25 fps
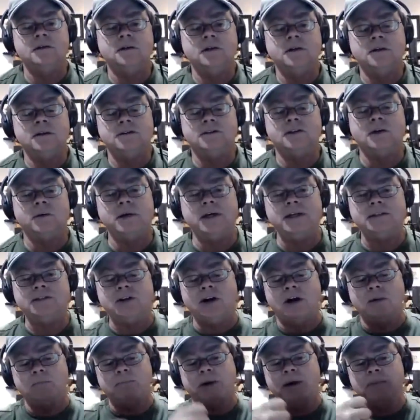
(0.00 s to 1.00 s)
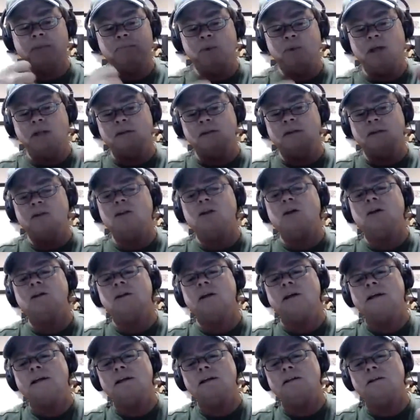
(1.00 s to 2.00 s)
So he thought by beat, you know,
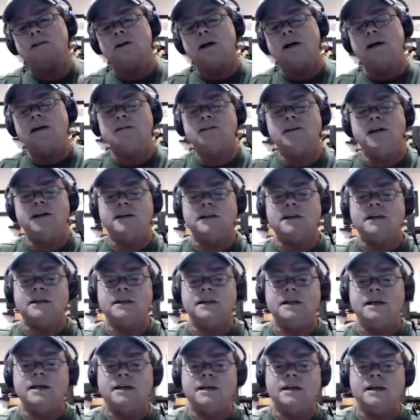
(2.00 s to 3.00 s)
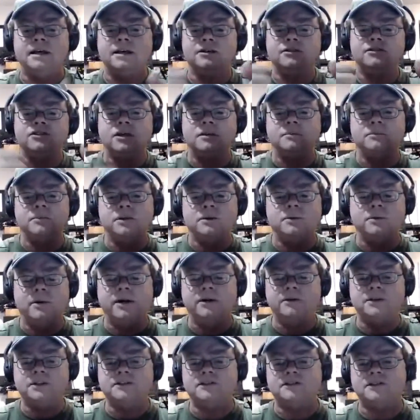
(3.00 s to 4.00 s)
like you know how you take like an AK or something and the round
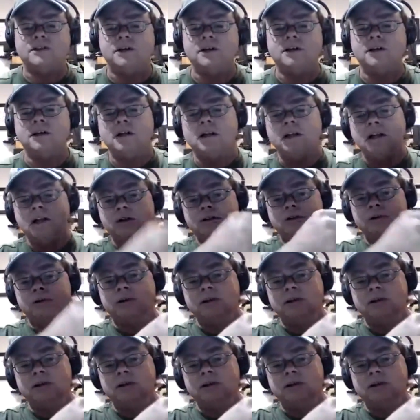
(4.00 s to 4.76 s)
gets stuck, you can yeah.